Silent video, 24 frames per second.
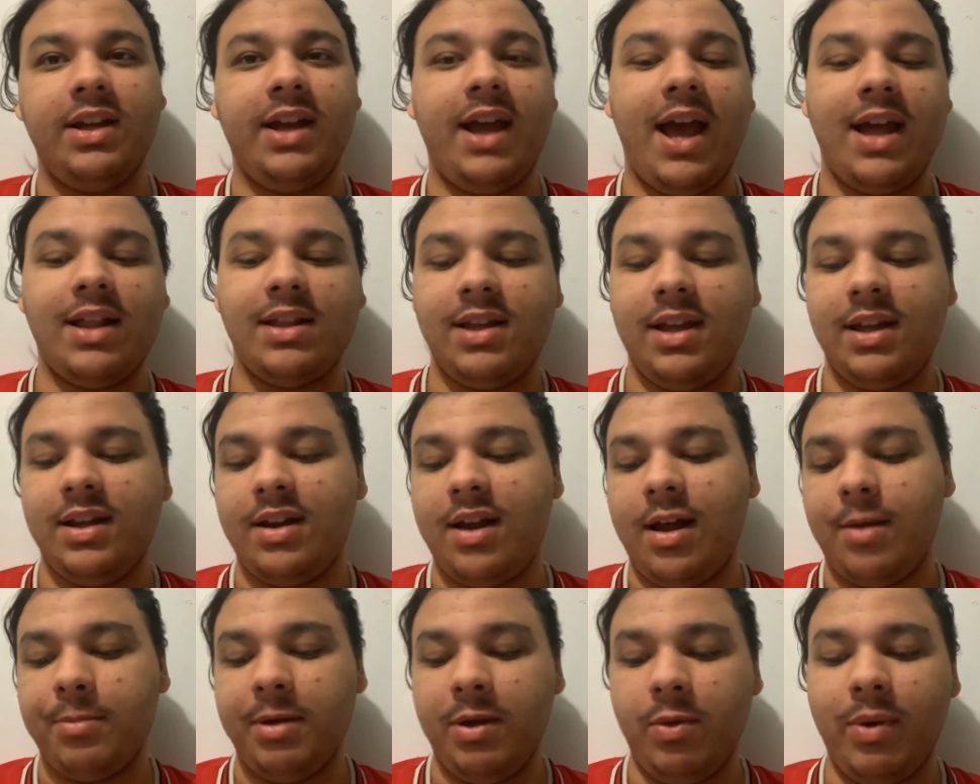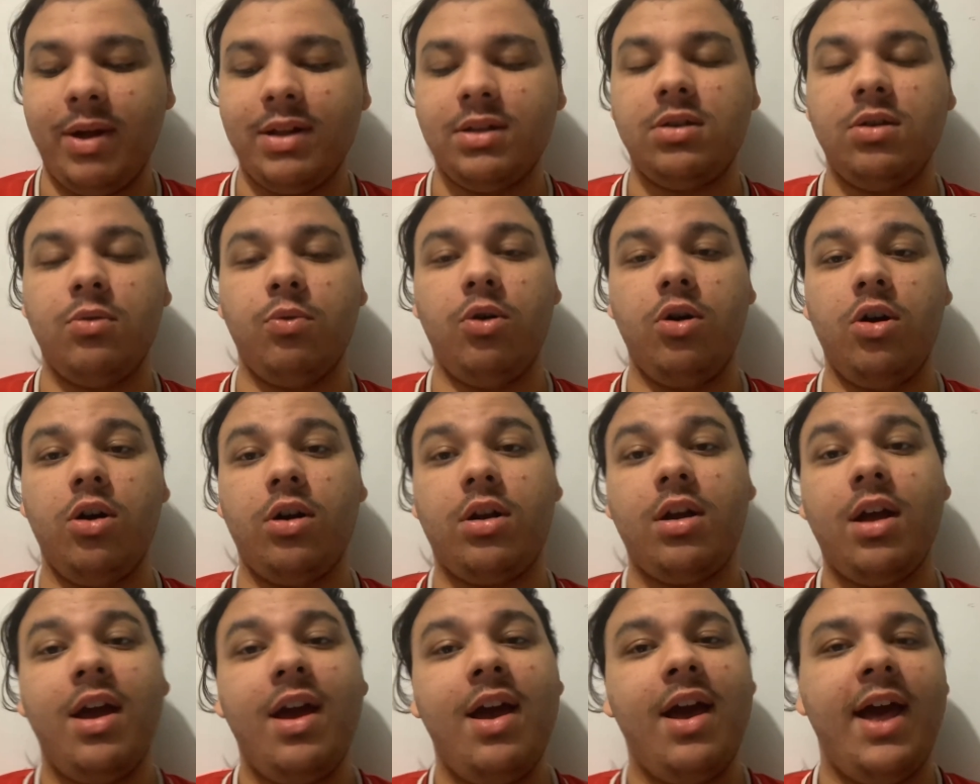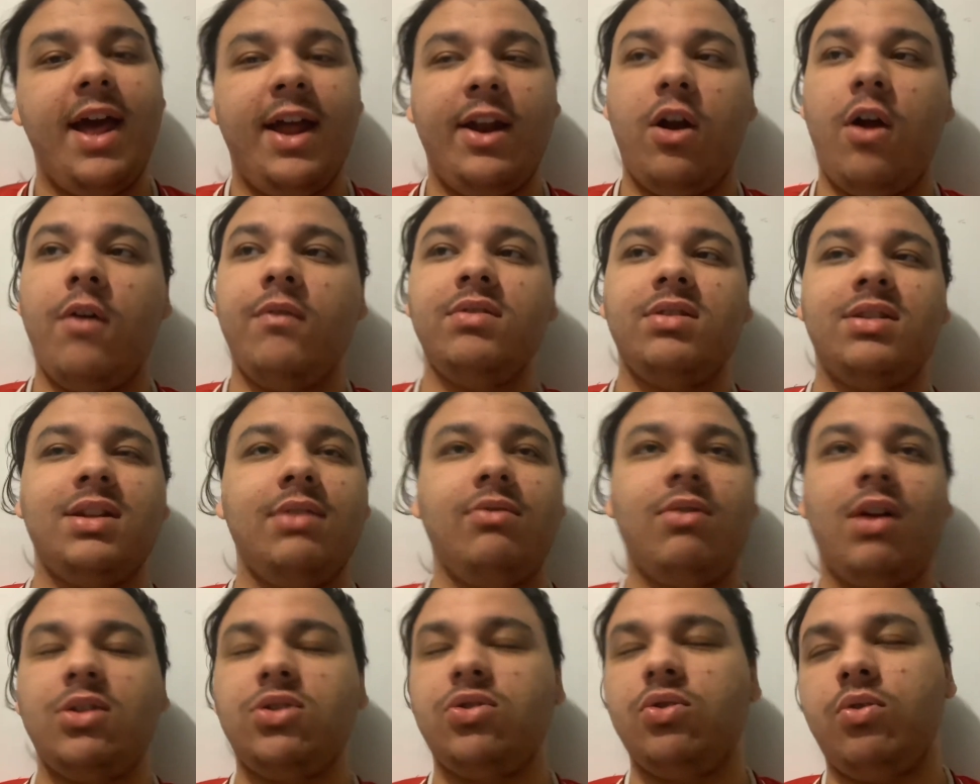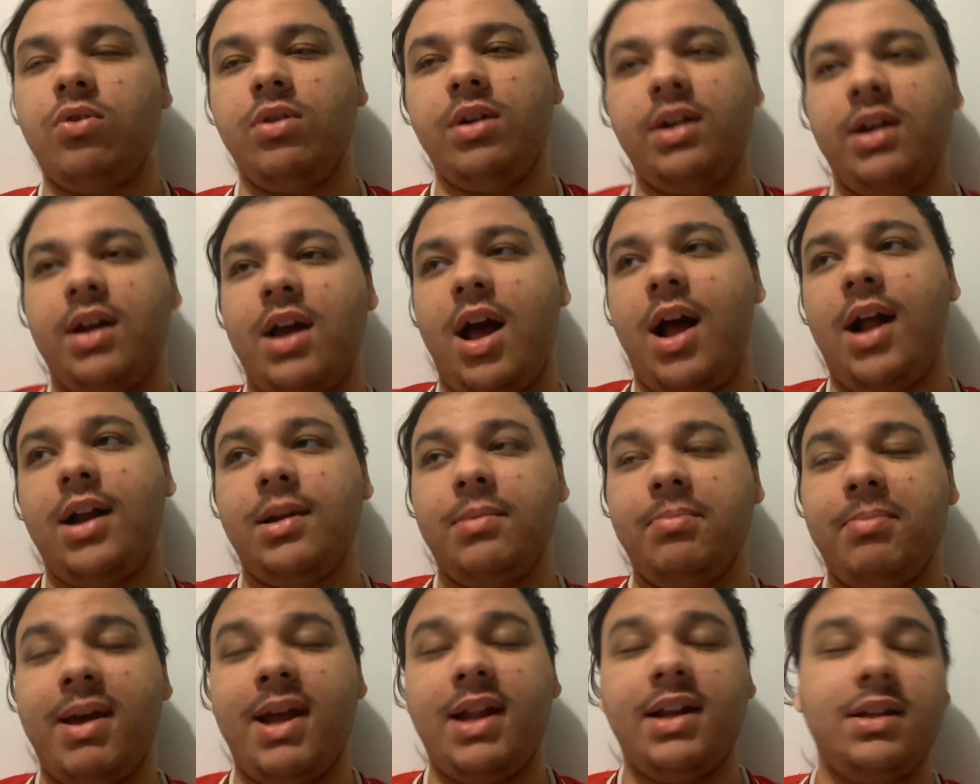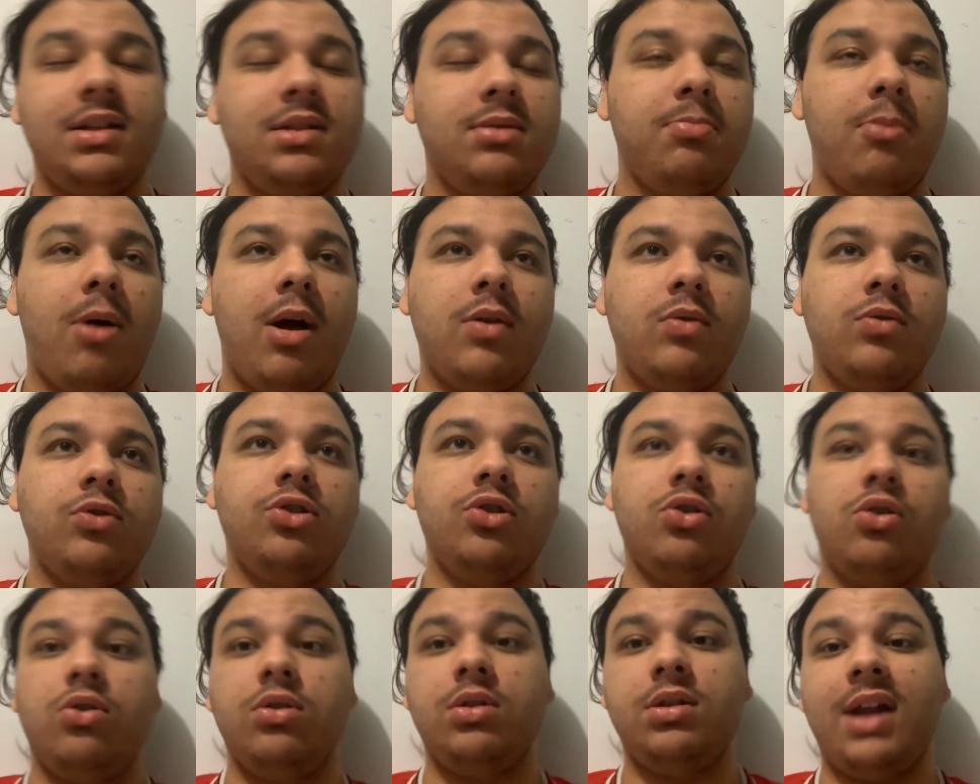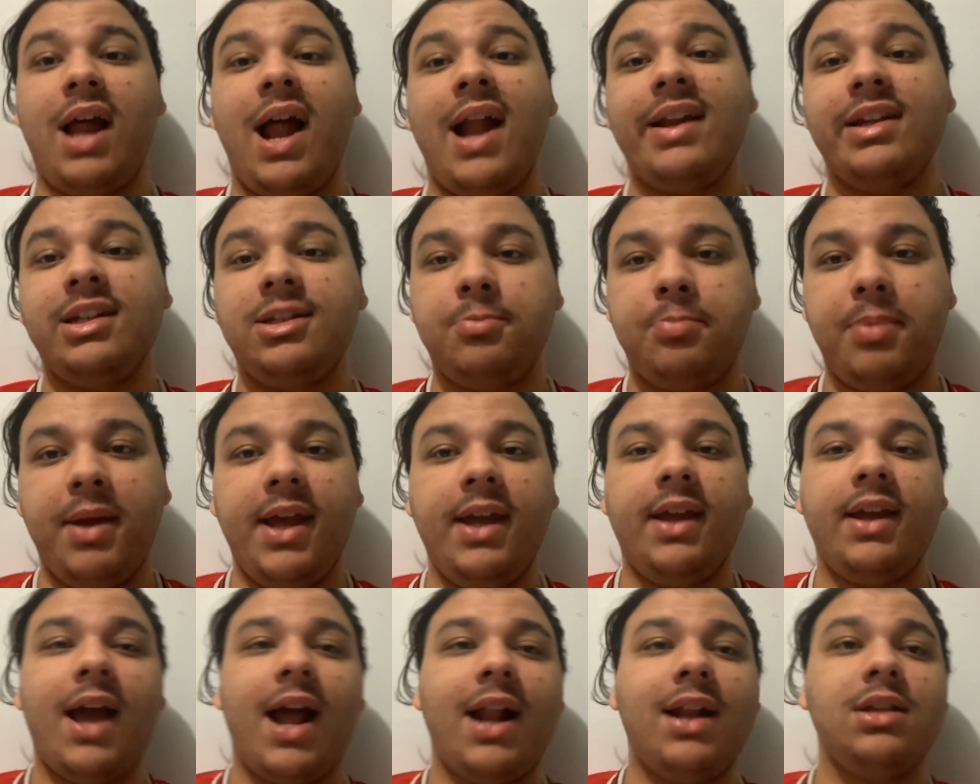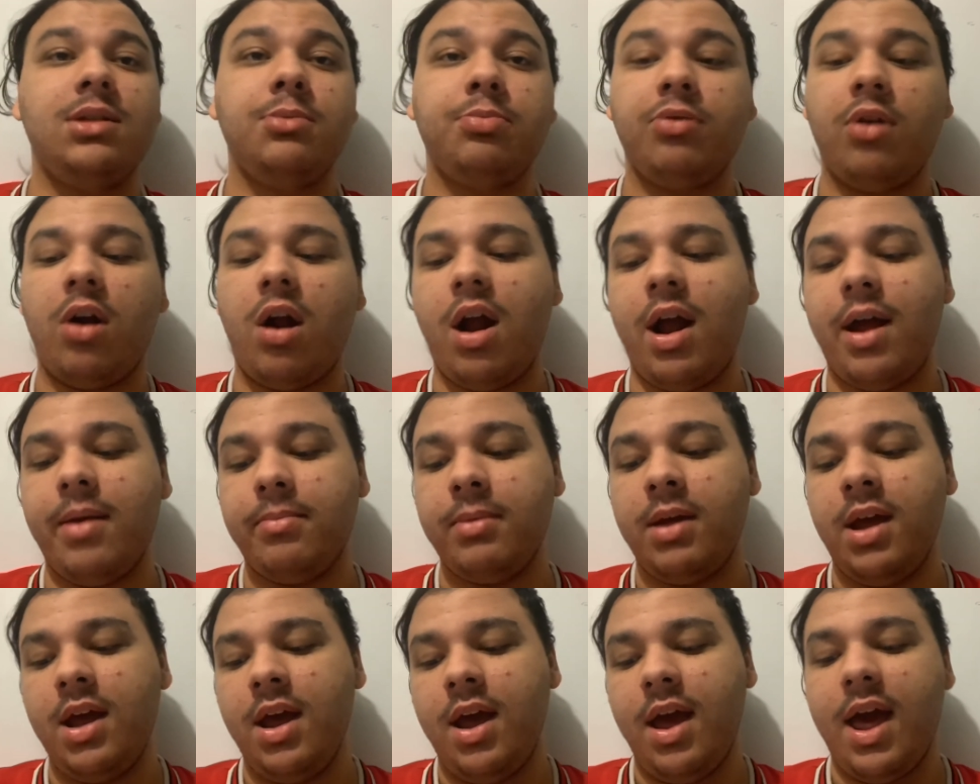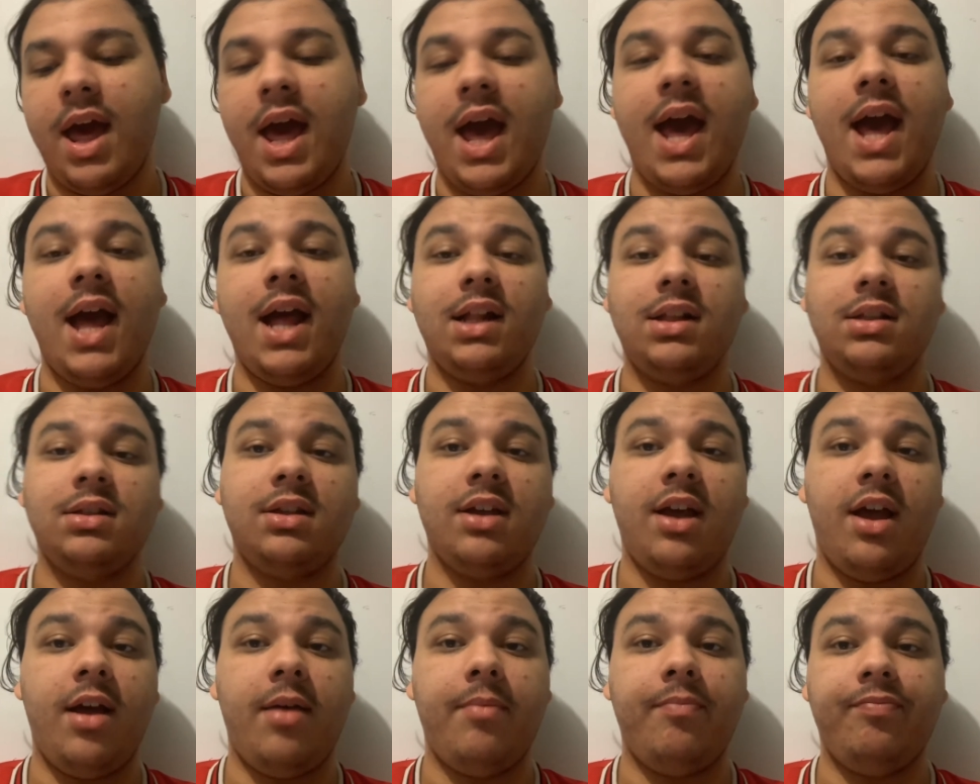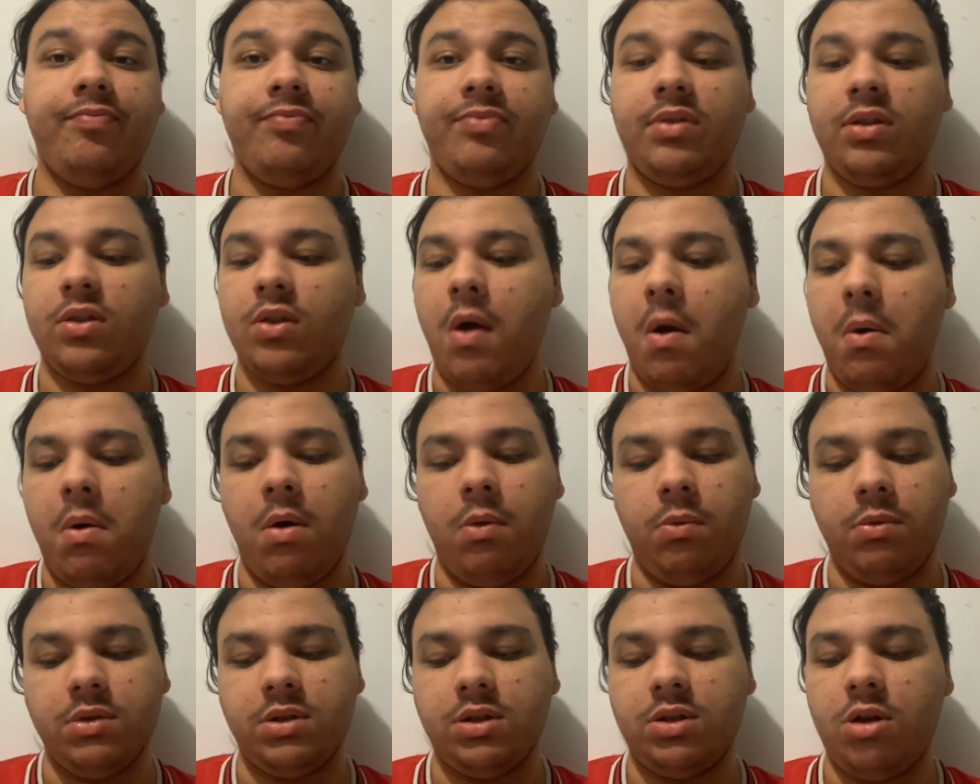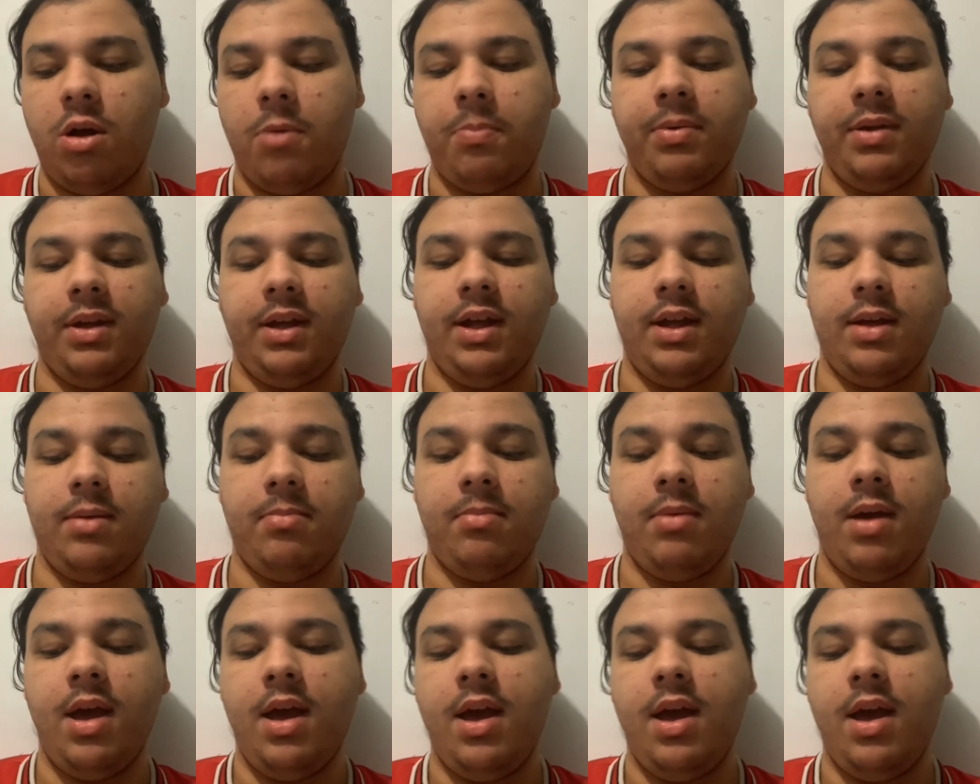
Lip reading: And then he went to work, and obviously Russell couldn't guard him, man. It's Michael Jordan at his peak, at his prime, and no one was stopping him.